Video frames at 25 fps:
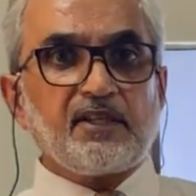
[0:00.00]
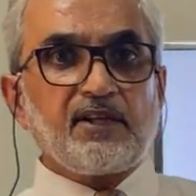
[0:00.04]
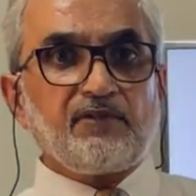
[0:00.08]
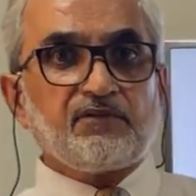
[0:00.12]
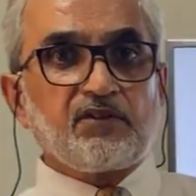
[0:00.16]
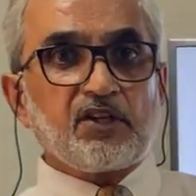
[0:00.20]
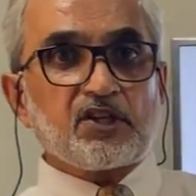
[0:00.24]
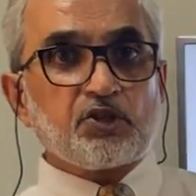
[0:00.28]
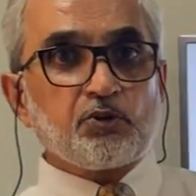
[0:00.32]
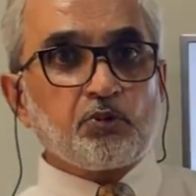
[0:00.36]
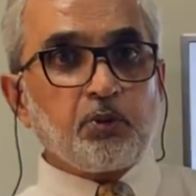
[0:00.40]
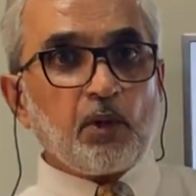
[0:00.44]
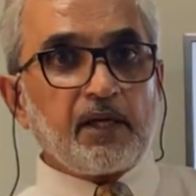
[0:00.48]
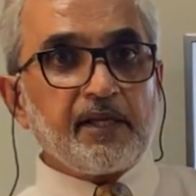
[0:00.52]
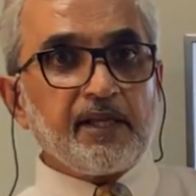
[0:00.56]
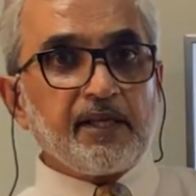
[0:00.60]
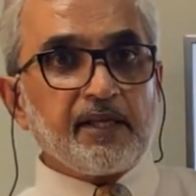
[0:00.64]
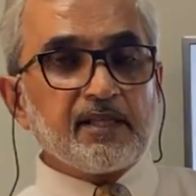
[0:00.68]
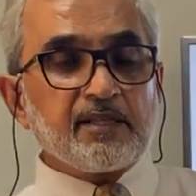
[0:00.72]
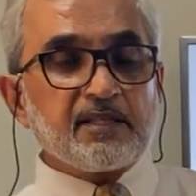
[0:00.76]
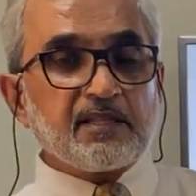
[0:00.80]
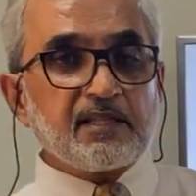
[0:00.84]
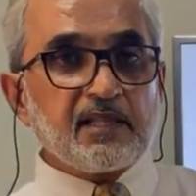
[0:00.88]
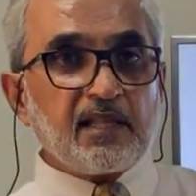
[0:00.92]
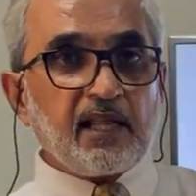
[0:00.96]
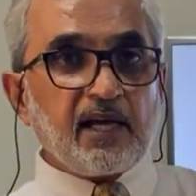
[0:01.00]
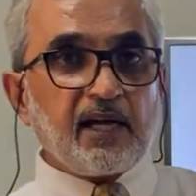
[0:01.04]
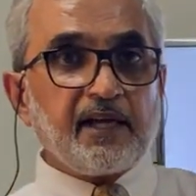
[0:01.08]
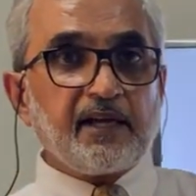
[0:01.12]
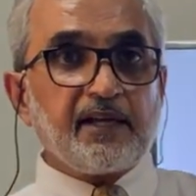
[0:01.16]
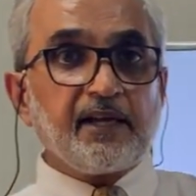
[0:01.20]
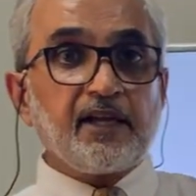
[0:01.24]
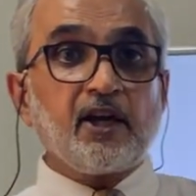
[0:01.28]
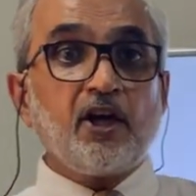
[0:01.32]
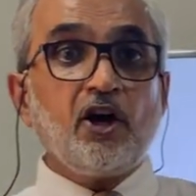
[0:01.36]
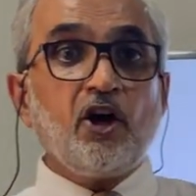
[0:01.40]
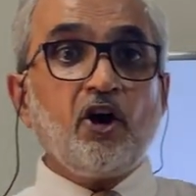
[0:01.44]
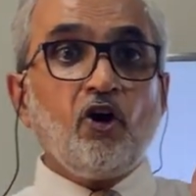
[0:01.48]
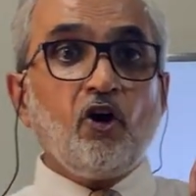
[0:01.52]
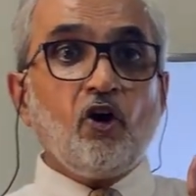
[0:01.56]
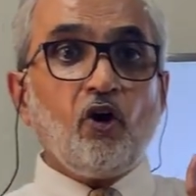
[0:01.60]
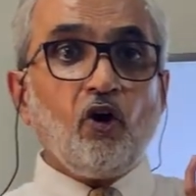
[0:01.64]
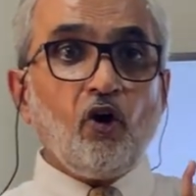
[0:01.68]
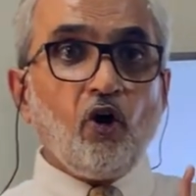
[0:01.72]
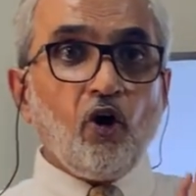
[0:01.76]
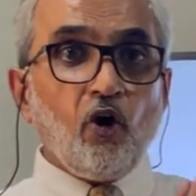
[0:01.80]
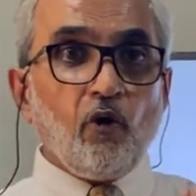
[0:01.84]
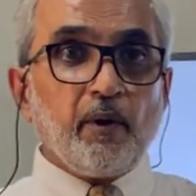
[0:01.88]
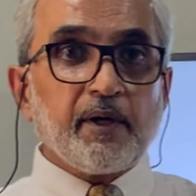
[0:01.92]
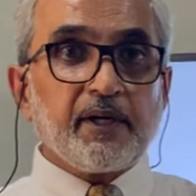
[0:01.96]
if the swelling is lying
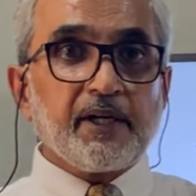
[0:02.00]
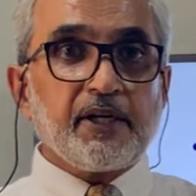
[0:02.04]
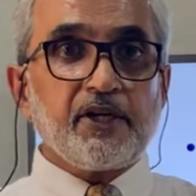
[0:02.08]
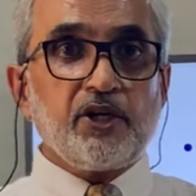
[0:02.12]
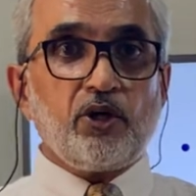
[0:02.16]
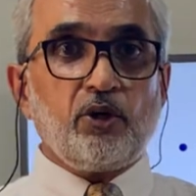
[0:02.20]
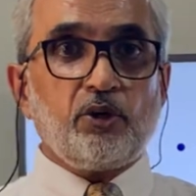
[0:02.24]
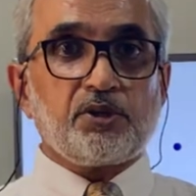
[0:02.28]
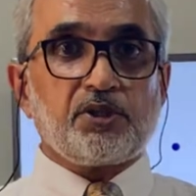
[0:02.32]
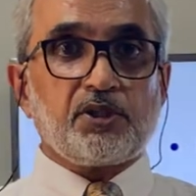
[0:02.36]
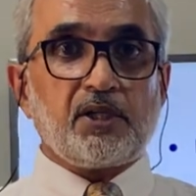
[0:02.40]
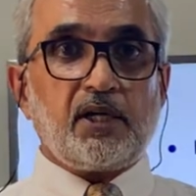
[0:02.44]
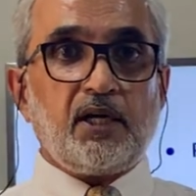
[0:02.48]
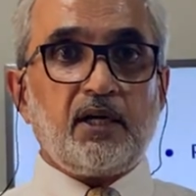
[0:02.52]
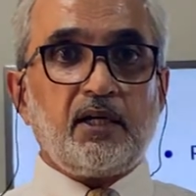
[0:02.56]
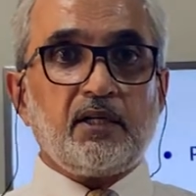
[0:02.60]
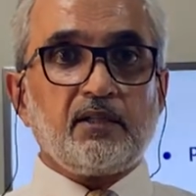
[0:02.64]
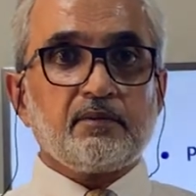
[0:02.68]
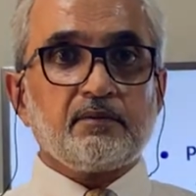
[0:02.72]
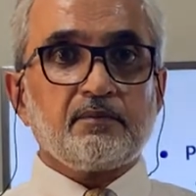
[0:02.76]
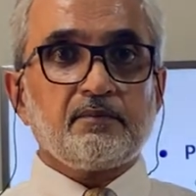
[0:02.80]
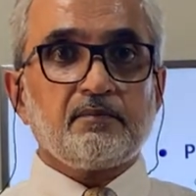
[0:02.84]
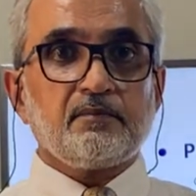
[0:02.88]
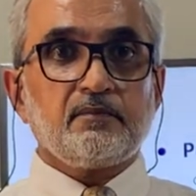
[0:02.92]
over an aorta,